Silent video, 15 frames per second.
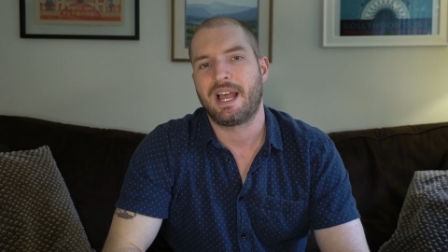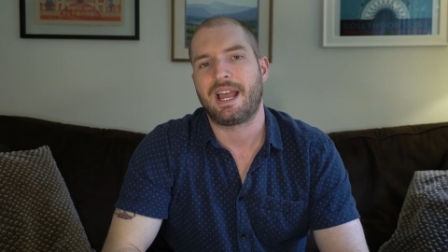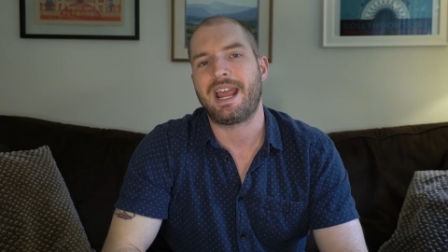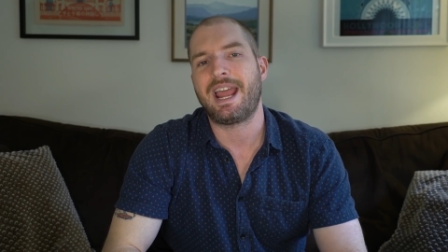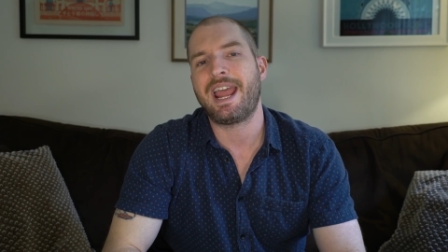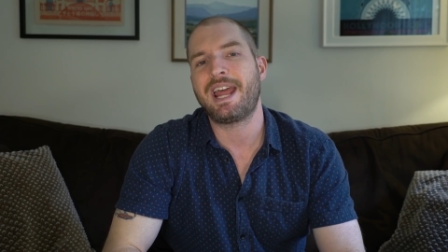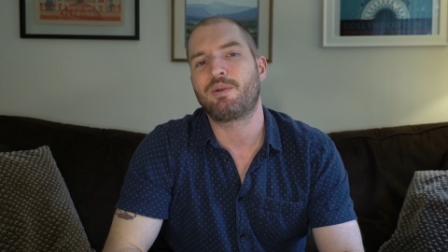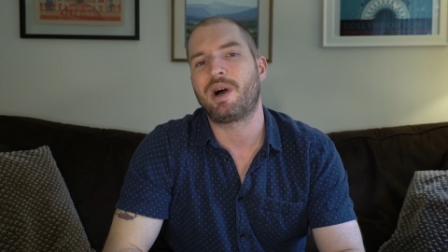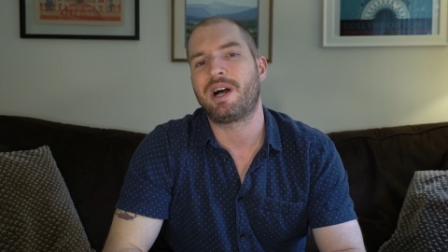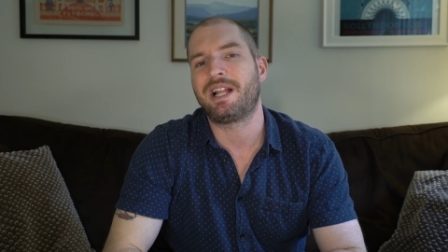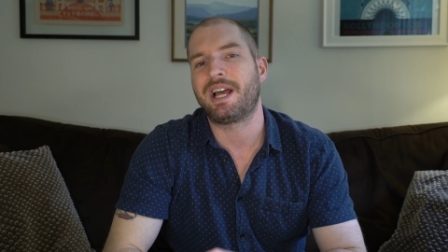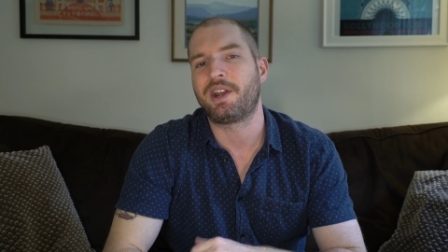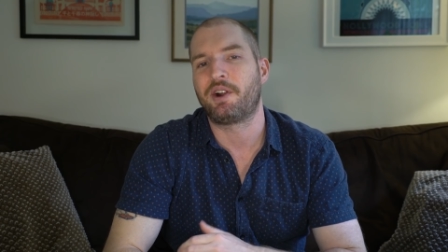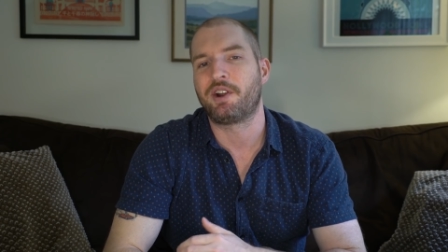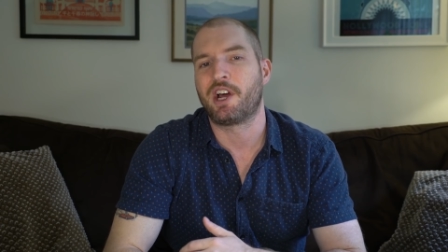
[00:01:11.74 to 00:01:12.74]
And while
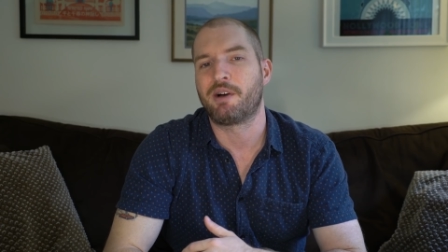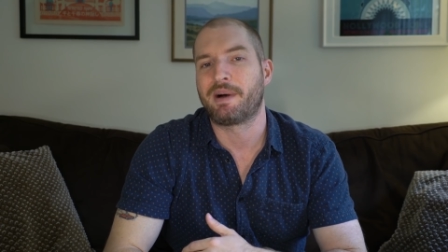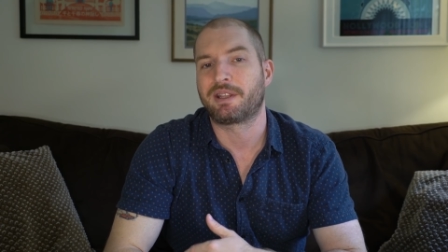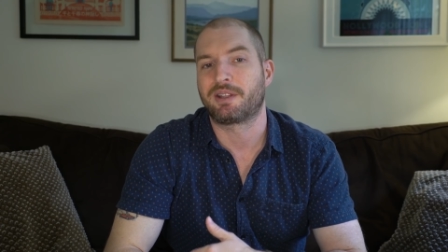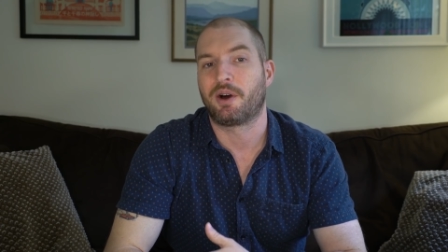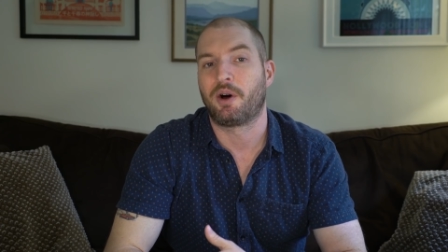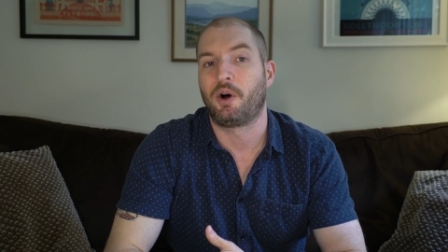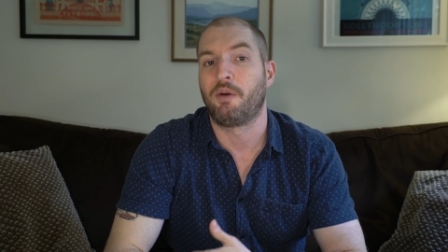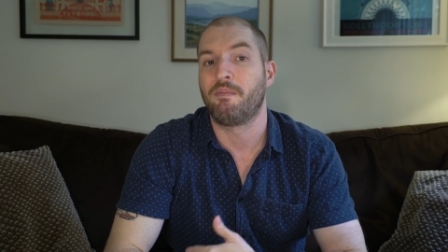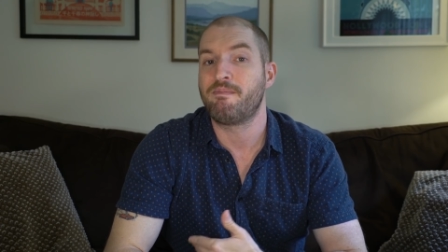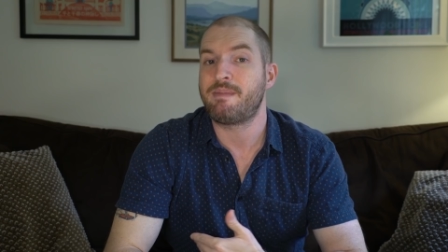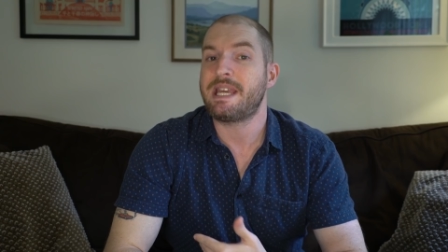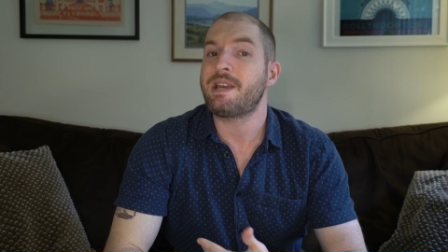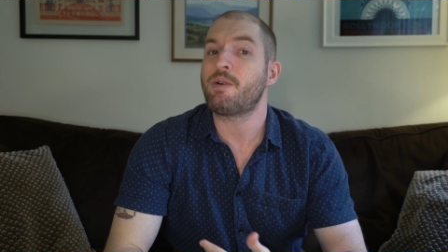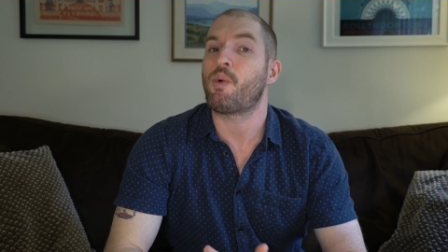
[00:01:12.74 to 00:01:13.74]
I don't know about the whole
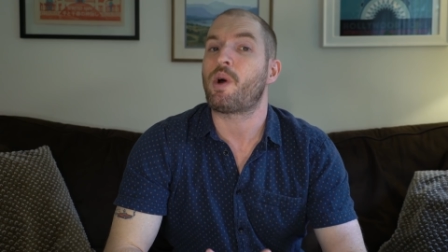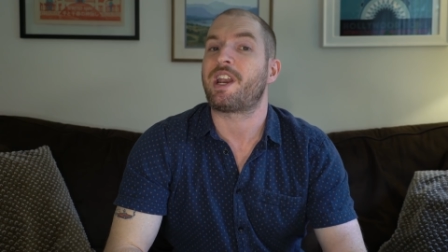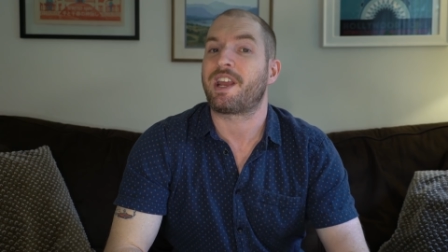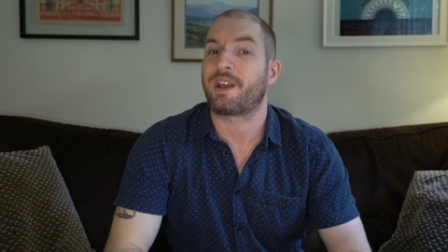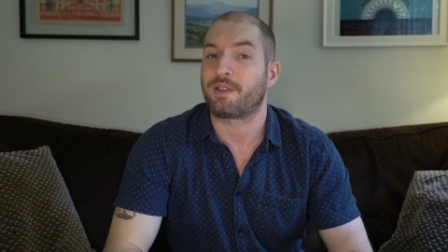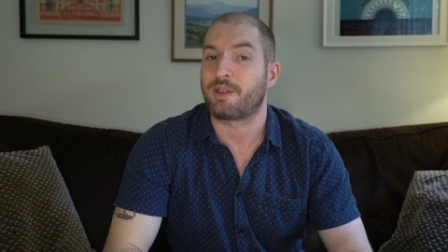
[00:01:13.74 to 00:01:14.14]
me winning